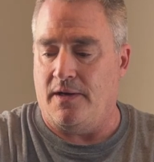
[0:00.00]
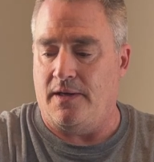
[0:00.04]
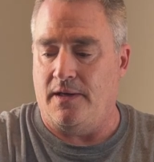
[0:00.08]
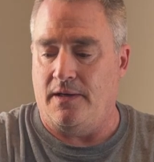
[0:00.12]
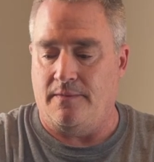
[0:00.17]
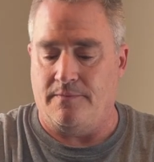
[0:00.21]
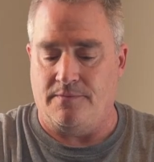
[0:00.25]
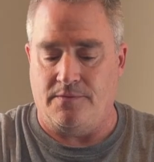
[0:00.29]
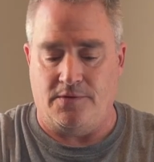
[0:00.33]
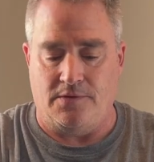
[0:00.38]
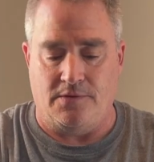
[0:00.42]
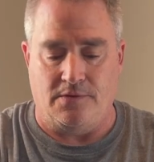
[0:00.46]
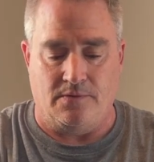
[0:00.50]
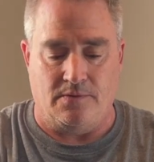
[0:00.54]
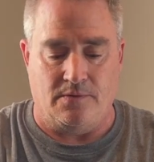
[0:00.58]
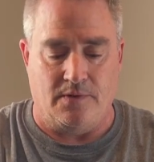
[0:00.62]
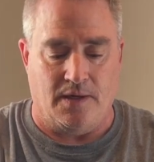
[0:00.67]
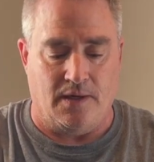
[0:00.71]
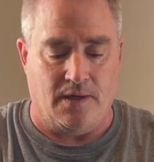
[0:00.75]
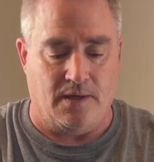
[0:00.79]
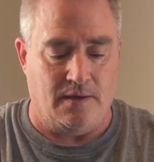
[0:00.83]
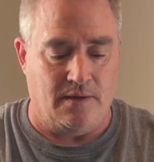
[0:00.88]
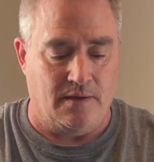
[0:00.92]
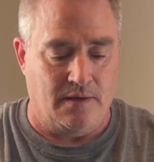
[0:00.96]
him to
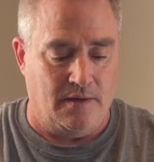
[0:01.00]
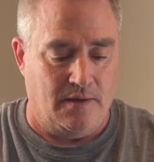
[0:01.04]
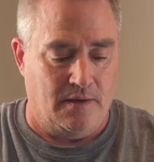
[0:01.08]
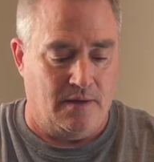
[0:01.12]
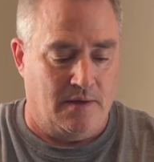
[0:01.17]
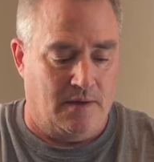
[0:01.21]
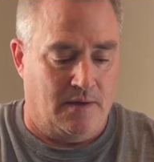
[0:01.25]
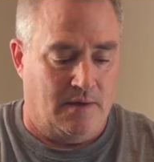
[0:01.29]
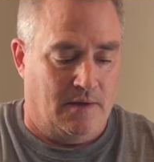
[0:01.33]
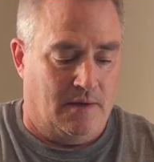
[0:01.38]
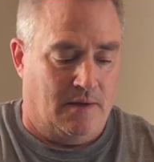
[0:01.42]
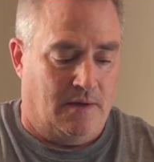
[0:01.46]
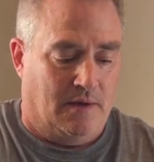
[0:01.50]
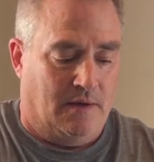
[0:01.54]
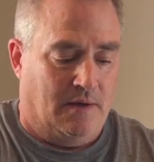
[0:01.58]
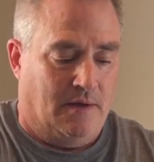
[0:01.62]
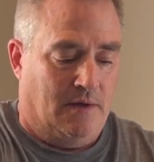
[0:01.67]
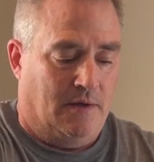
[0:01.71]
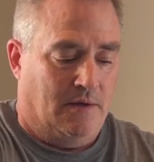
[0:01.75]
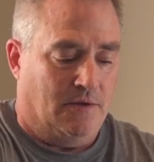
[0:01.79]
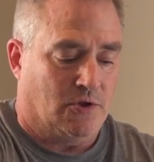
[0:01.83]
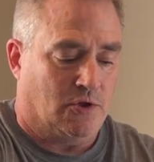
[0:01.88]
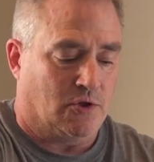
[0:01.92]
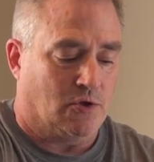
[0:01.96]

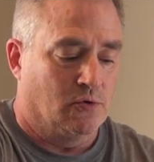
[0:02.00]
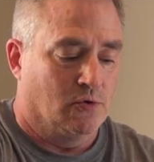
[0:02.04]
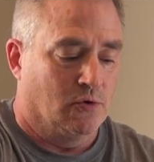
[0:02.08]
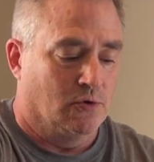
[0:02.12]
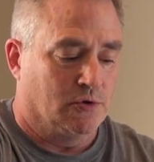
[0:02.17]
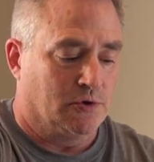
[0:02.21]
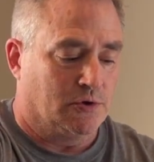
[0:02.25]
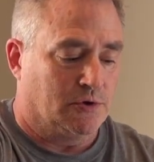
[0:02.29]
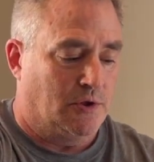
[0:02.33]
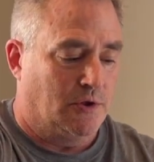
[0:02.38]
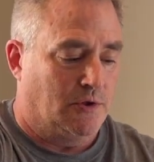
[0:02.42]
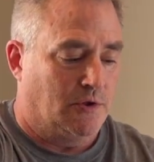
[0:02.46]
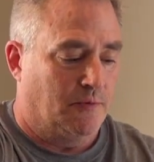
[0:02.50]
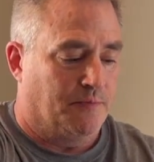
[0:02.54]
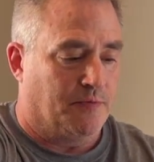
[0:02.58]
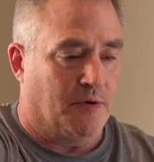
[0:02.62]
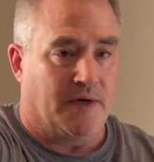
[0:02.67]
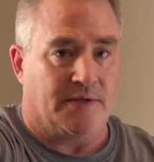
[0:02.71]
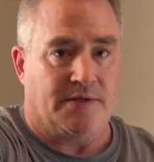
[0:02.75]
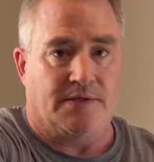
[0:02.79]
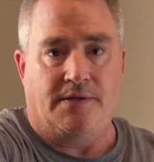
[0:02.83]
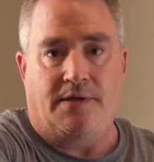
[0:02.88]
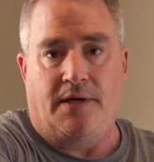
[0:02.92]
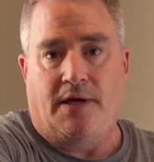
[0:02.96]
schools to do
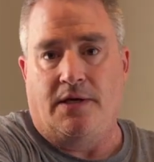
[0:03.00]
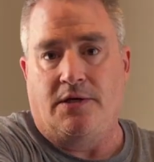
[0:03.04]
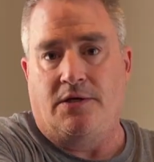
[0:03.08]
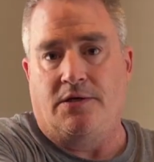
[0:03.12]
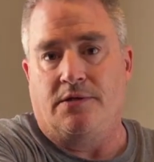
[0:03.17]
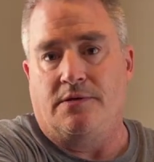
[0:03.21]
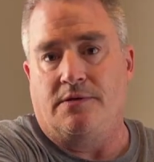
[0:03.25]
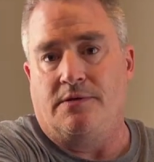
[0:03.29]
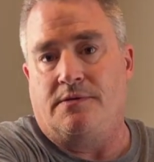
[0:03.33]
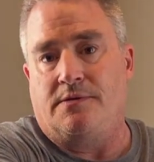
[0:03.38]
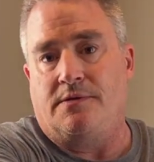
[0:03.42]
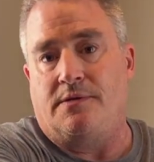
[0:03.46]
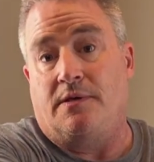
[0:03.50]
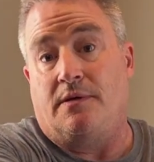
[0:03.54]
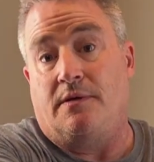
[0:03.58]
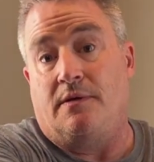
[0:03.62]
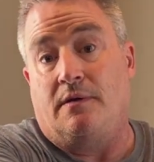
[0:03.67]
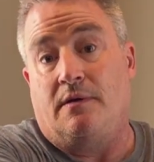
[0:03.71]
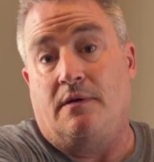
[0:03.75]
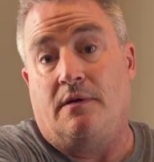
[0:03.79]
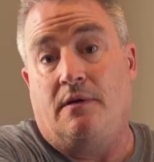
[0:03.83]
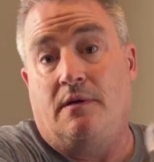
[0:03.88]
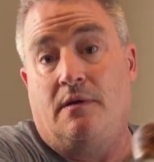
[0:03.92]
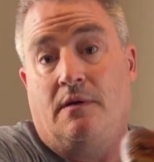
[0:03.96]
presentations and
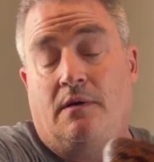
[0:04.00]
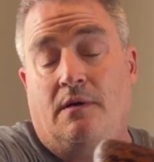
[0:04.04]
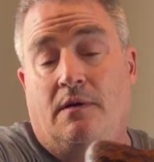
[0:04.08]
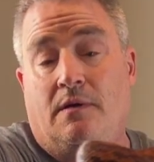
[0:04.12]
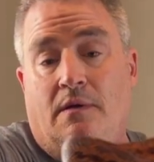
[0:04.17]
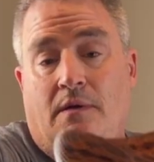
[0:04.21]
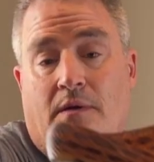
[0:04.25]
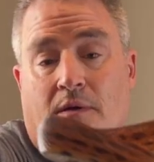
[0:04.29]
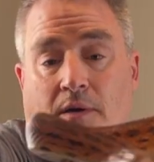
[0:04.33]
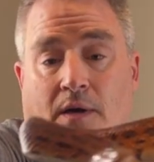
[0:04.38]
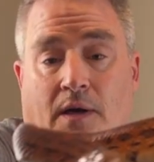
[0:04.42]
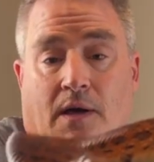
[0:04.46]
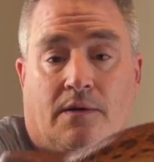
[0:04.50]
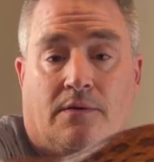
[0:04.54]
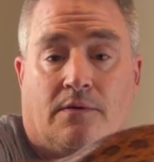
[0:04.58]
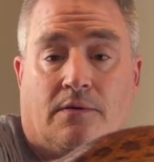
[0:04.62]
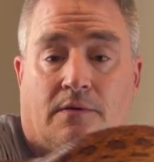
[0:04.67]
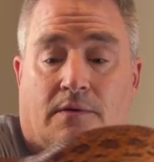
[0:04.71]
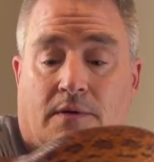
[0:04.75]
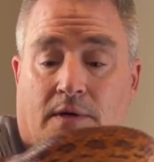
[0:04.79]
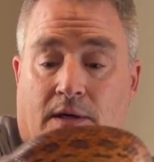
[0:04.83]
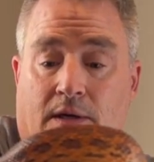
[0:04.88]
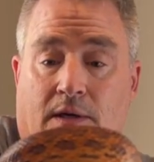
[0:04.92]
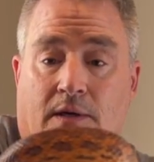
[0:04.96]

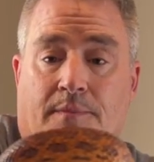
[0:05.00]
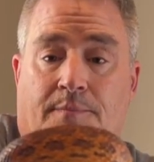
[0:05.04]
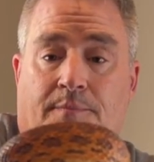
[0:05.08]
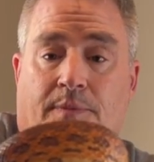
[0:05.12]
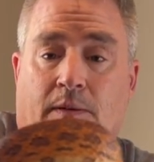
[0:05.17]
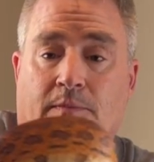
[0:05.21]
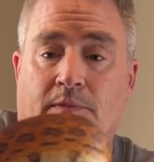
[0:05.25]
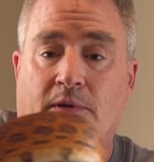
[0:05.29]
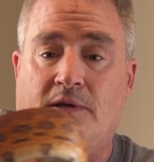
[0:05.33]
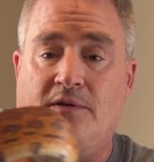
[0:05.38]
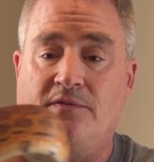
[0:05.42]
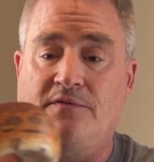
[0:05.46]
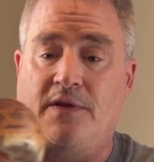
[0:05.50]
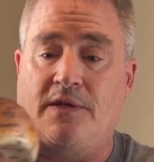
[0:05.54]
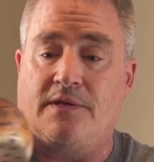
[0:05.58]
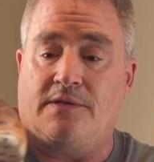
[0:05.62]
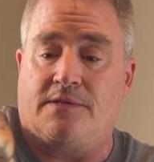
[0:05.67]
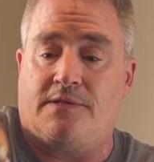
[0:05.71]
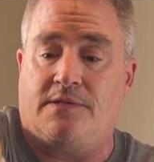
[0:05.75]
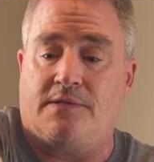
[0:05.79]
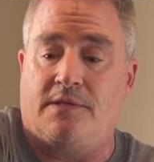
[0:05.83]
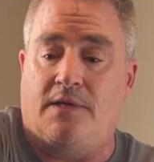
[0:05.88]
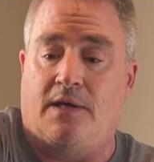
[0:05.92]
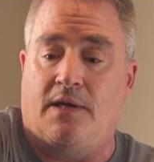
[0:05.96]
other public
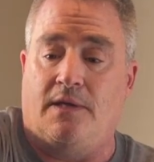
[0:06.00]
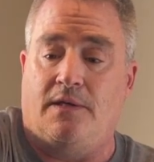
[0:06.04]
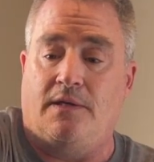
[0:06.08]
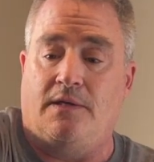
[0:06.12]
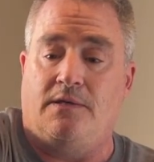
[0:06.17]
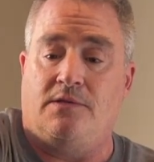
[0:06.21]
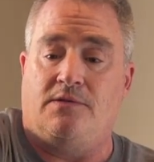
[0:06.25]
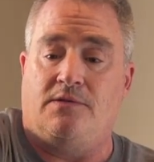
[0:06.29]
events, and he's